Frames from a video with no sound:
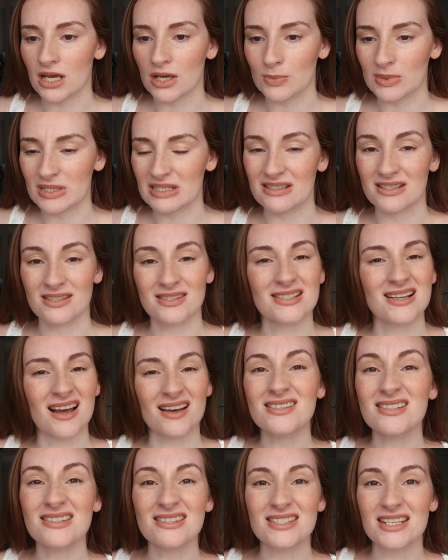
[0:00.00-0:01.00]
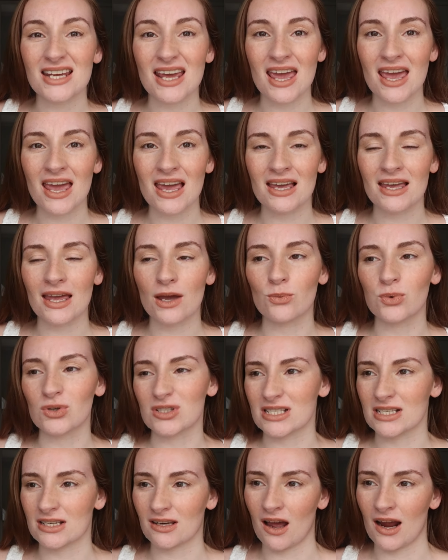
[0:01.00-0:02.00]
it was disgusting, it
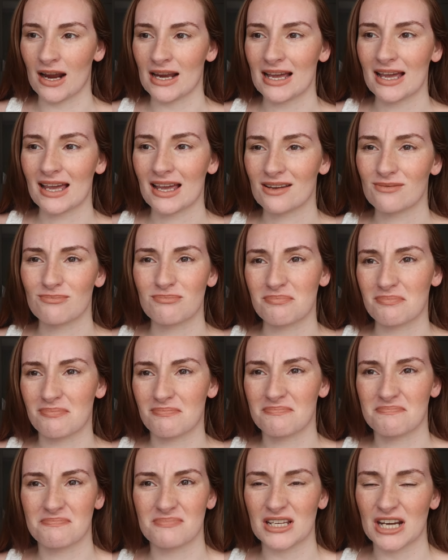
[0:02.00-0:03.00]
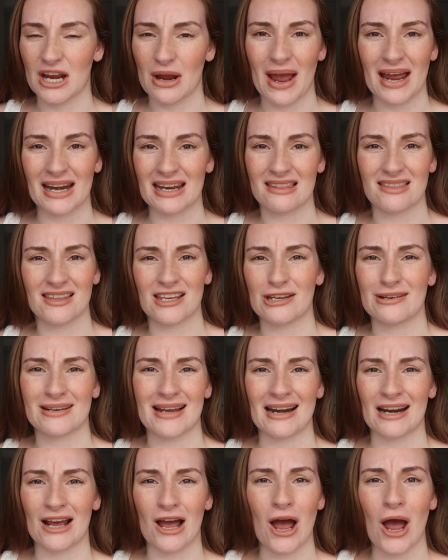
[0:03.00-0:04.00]
wasn't like, you know, anything you'd
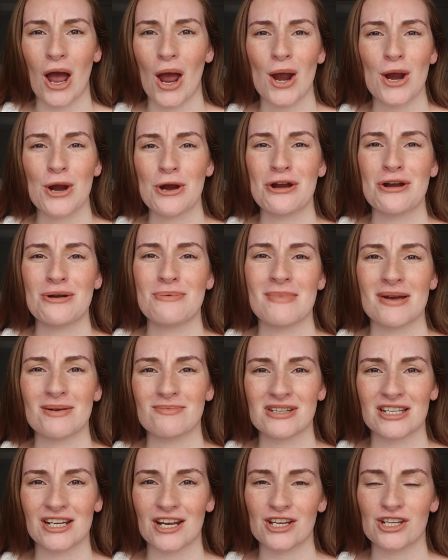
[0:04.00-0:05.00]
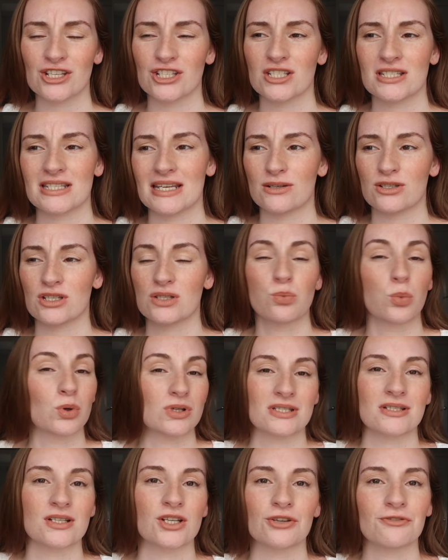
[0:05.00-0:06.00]
get at home, you know, it just
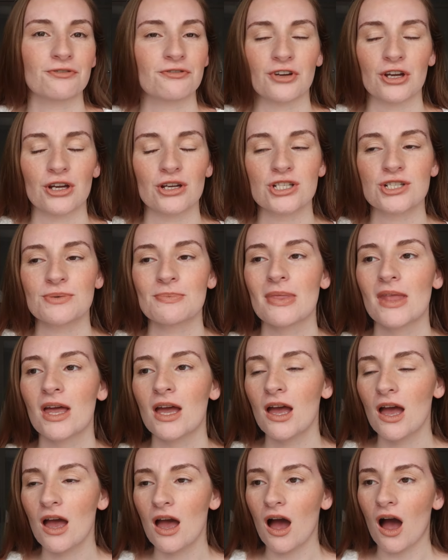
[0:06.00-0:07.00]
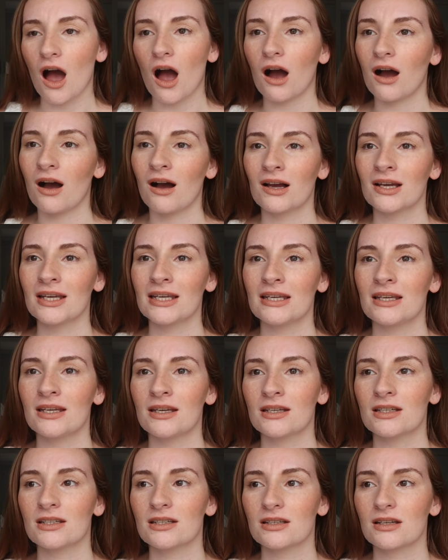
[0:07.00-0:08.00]
wasn't good food.
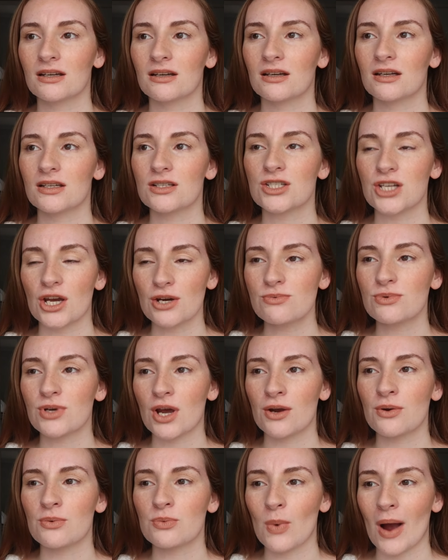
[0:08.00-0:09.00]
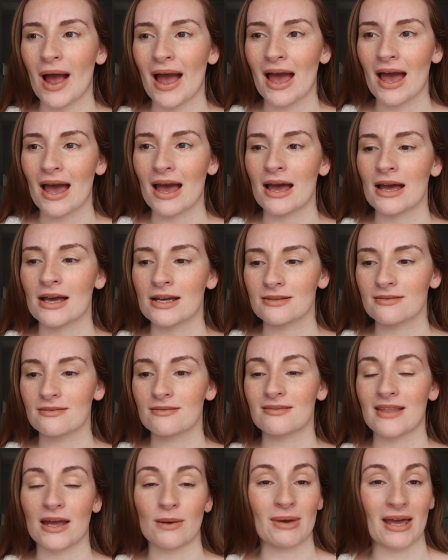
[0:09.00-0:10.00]
I don't know where
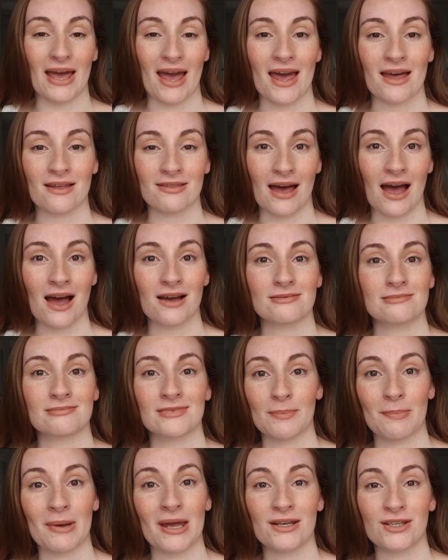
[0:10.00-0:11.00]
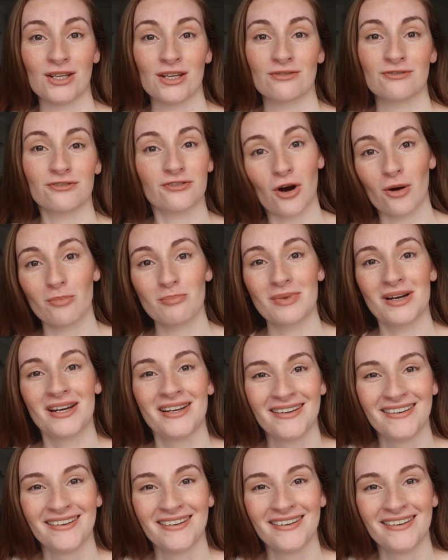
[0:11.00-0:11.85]
they were getting that opinion from.